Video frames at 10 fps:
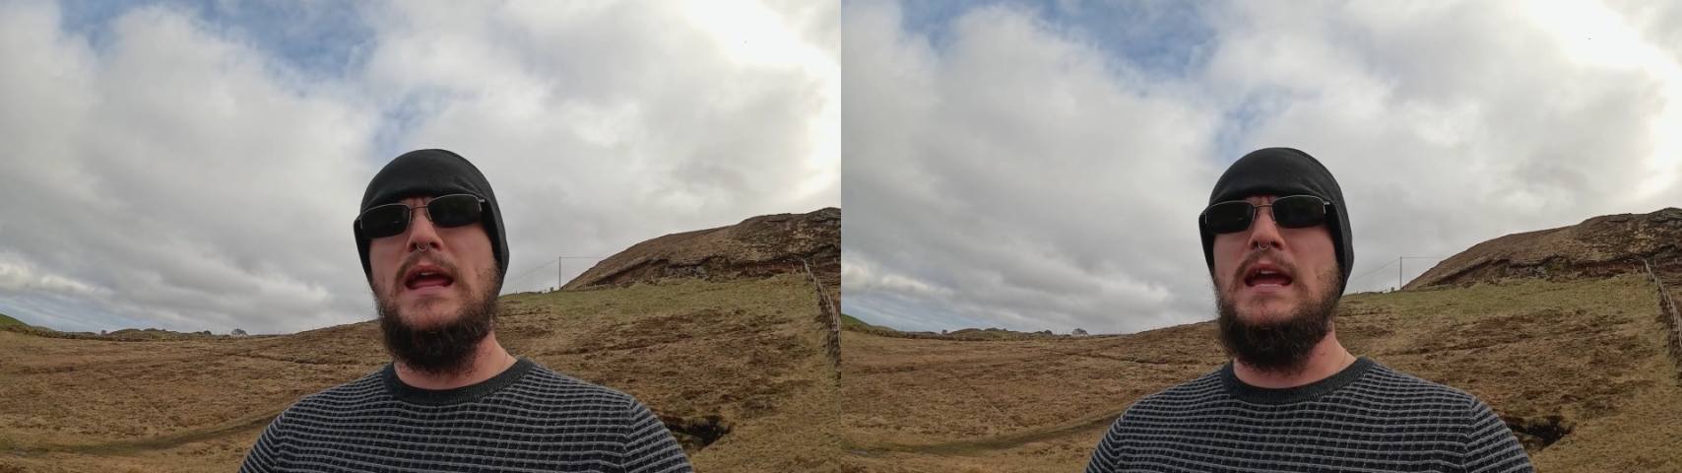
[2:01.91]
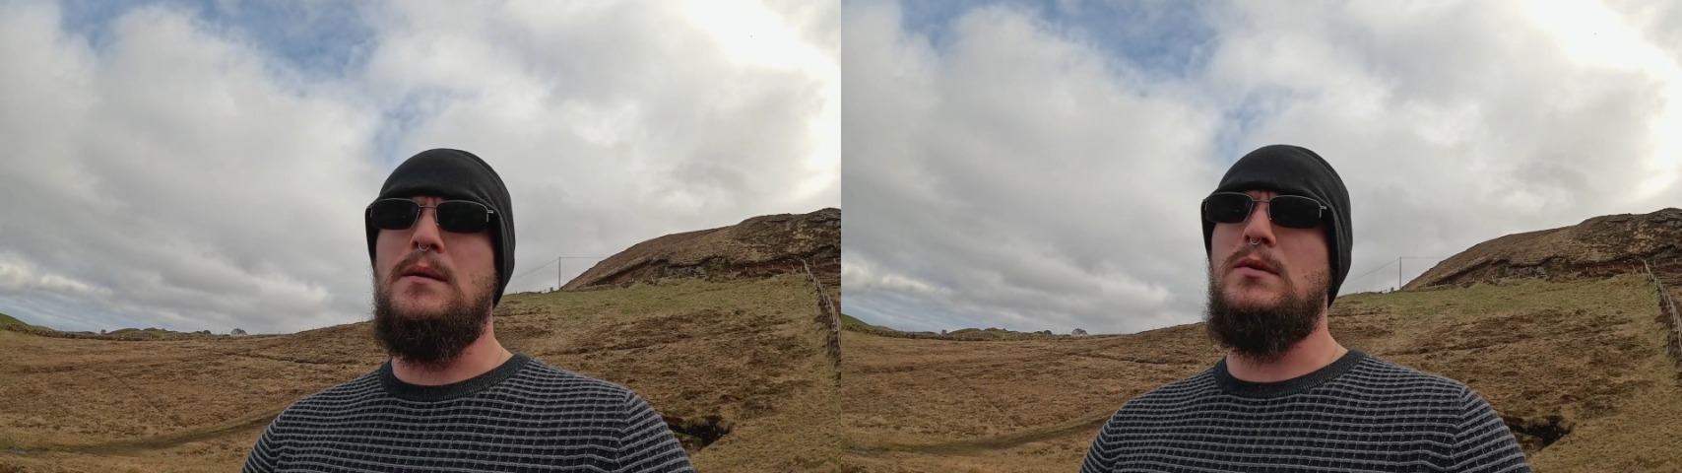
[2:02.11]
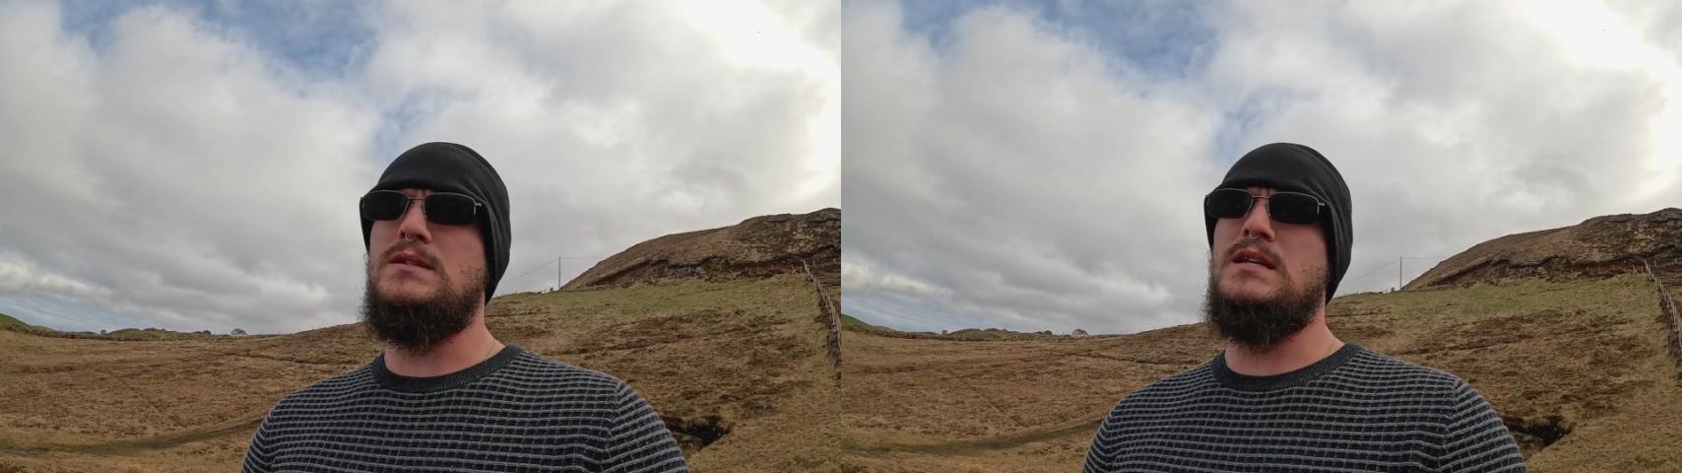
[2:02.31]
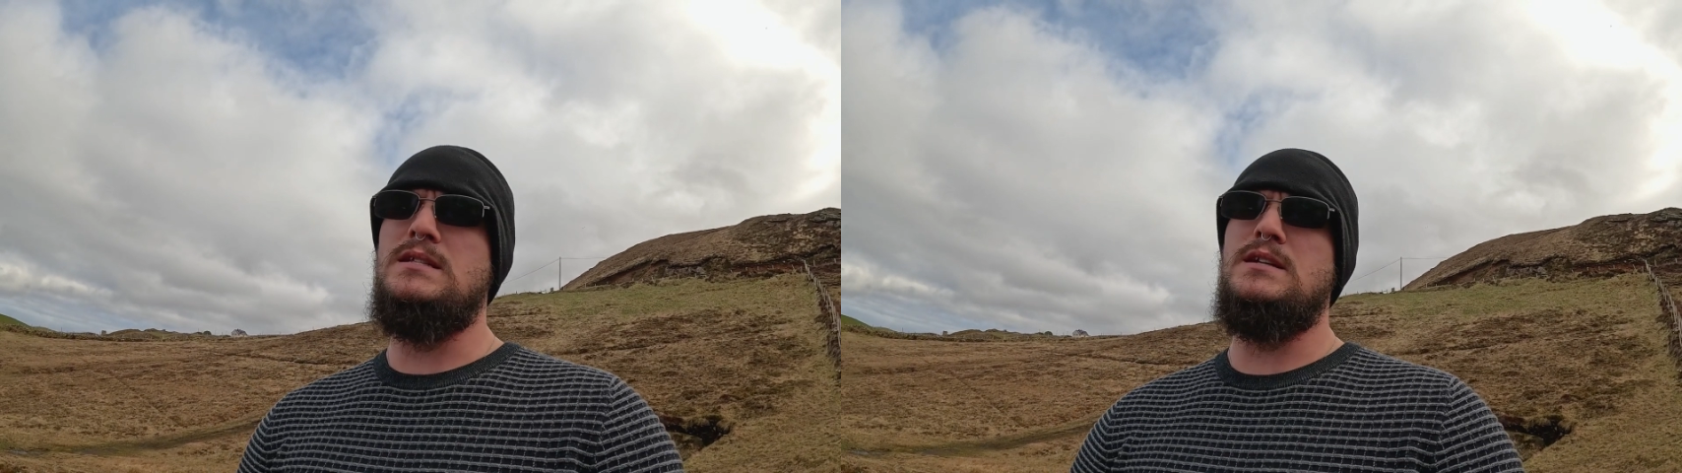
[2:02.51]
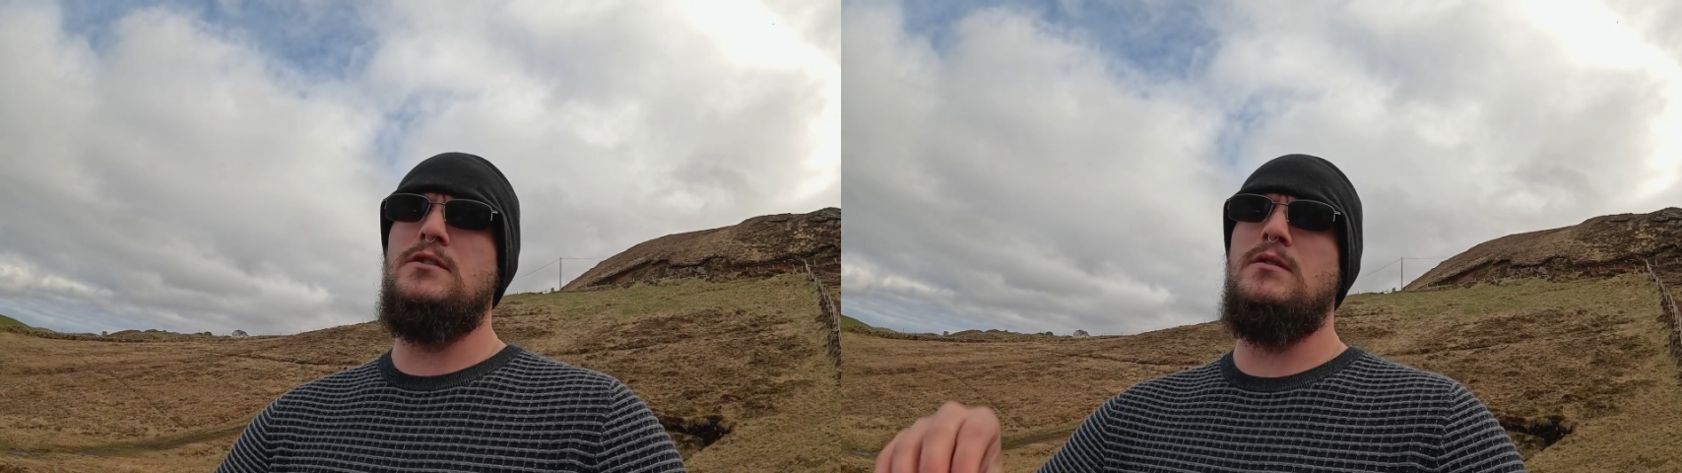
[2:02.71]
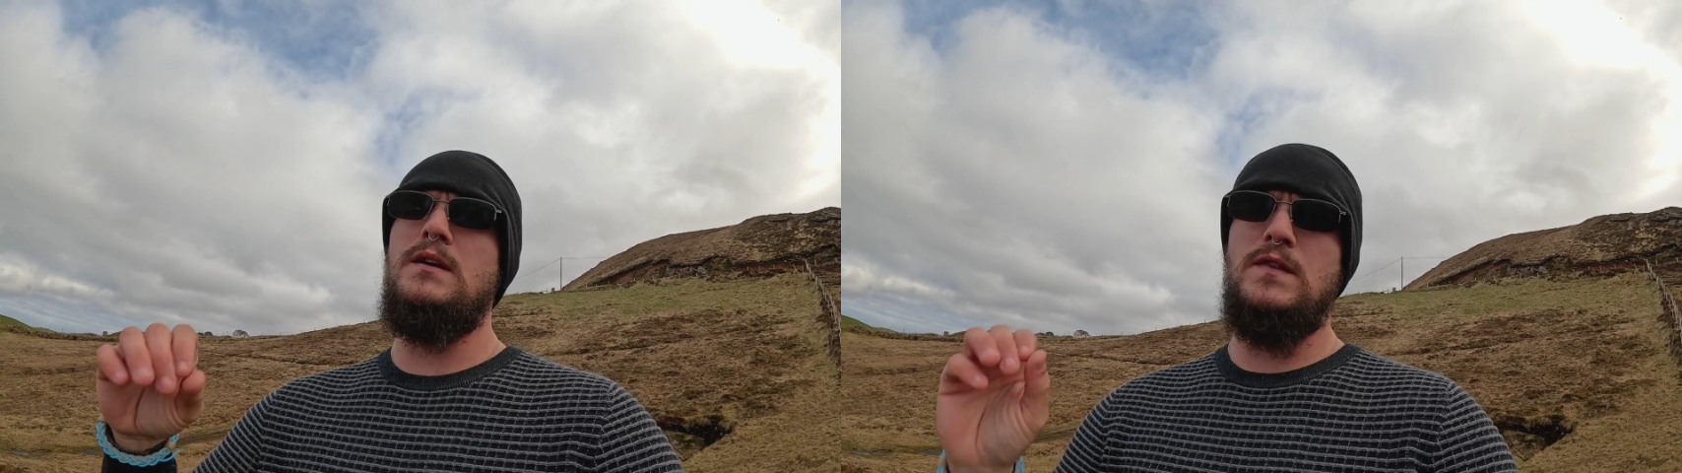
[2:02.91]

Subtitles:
able to do a